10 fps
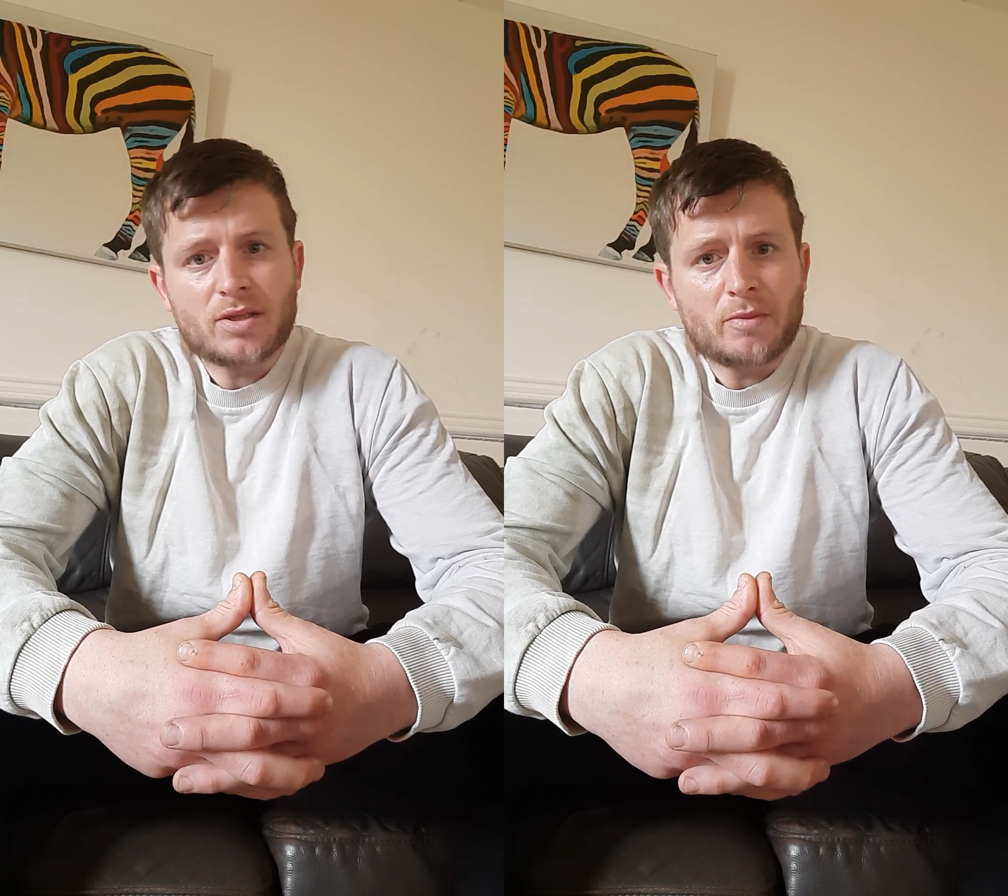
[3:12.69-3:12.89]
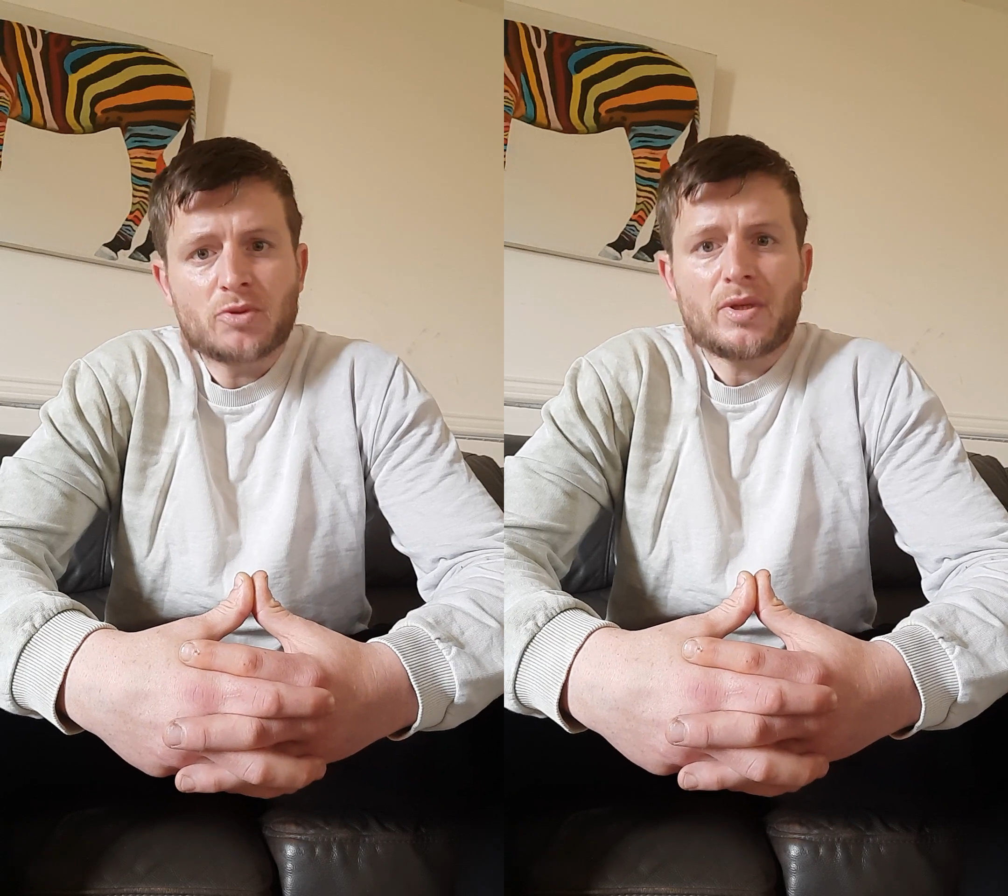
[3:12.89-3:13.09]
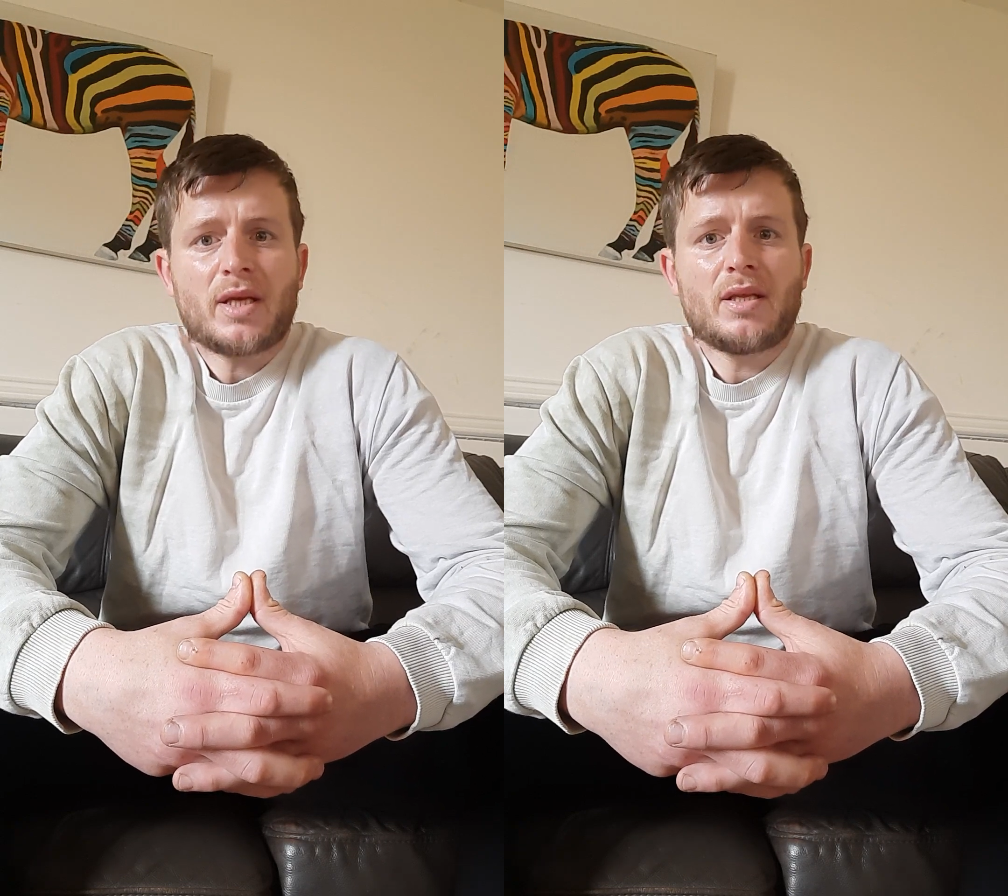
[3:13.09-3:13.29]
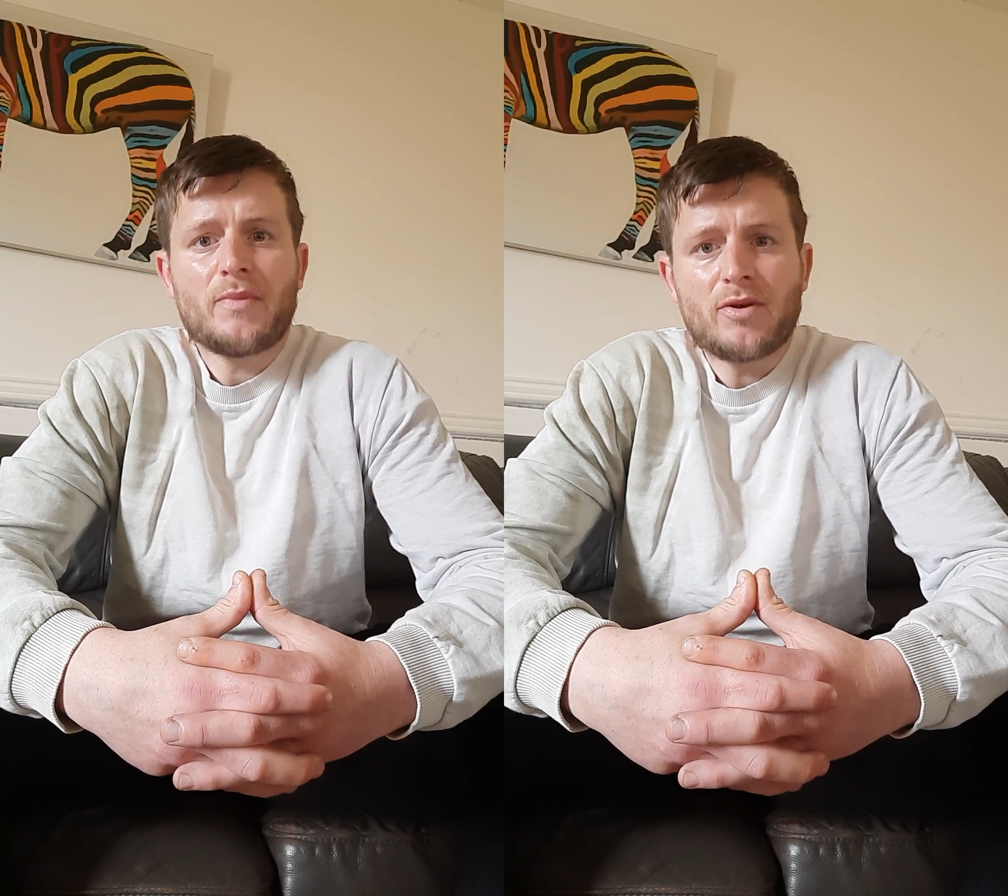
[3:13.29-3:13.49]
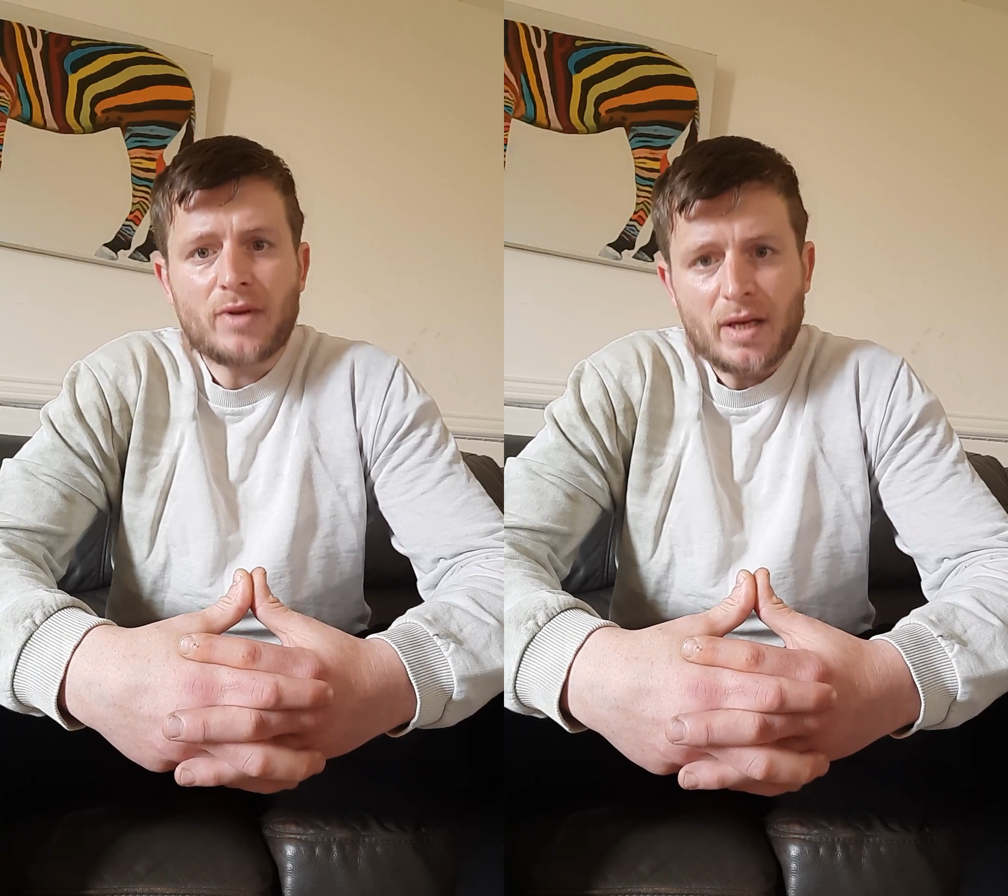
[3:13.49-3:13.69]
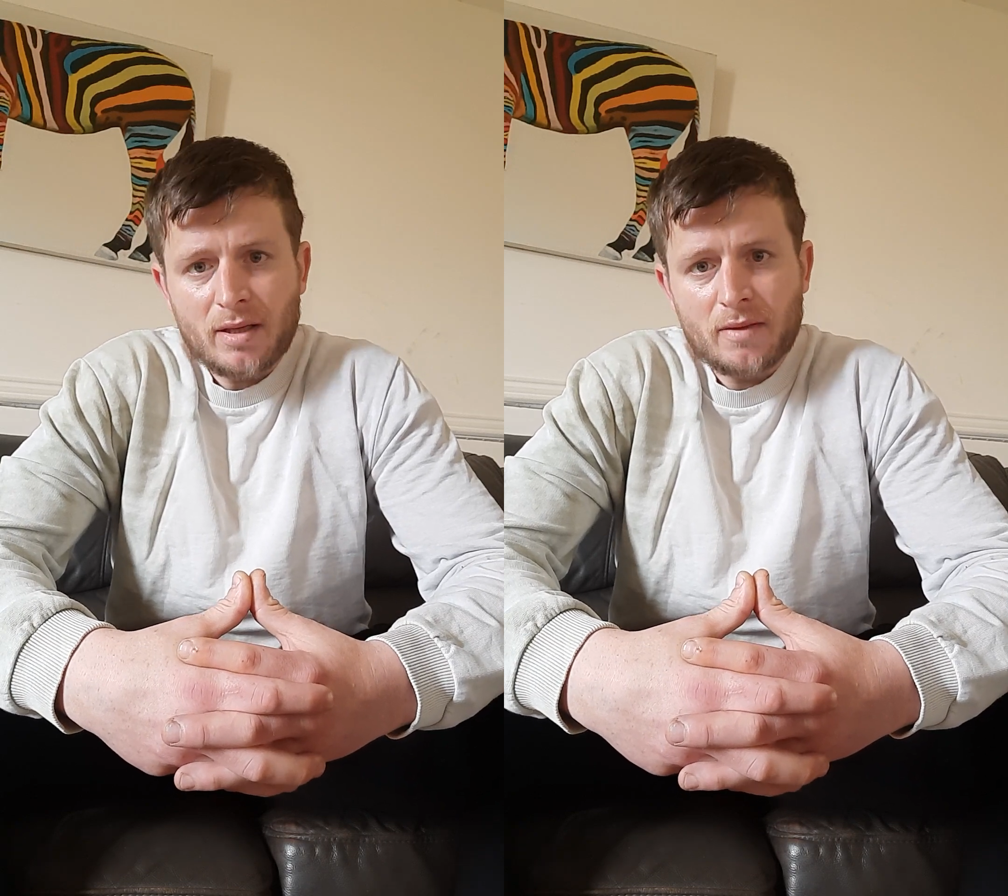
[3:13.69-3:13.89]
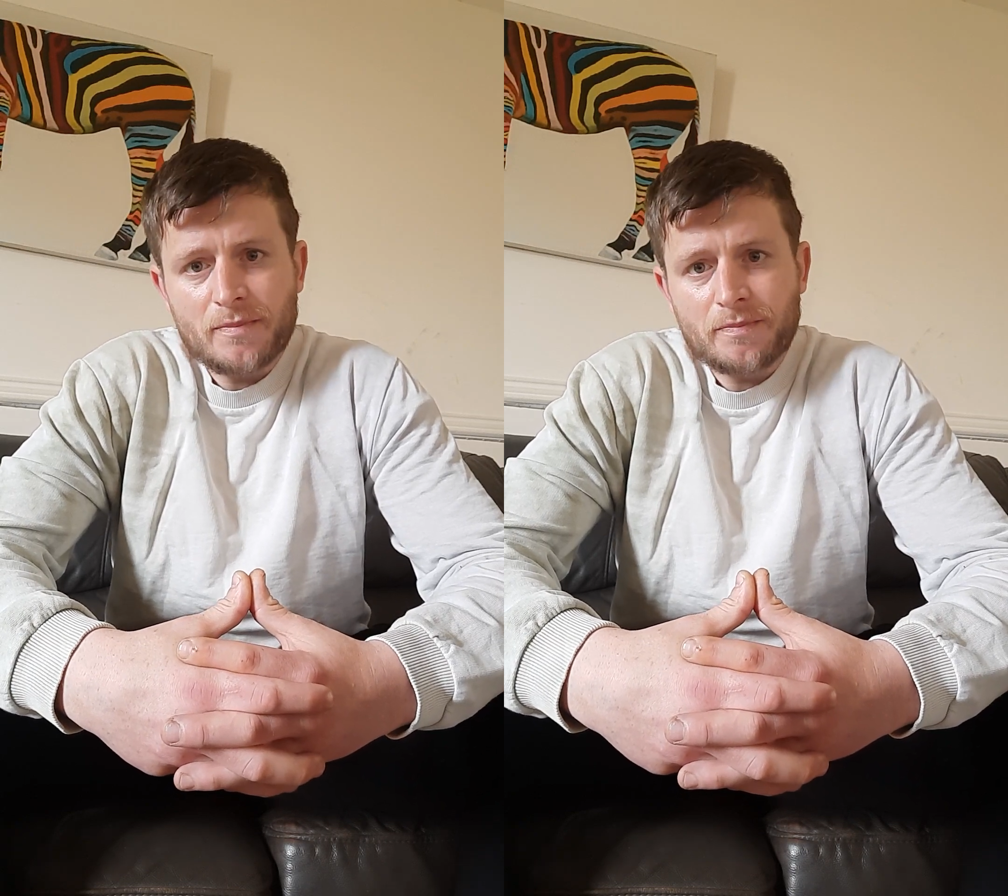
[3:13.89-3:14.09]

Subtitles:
some sort of thing that went wrong.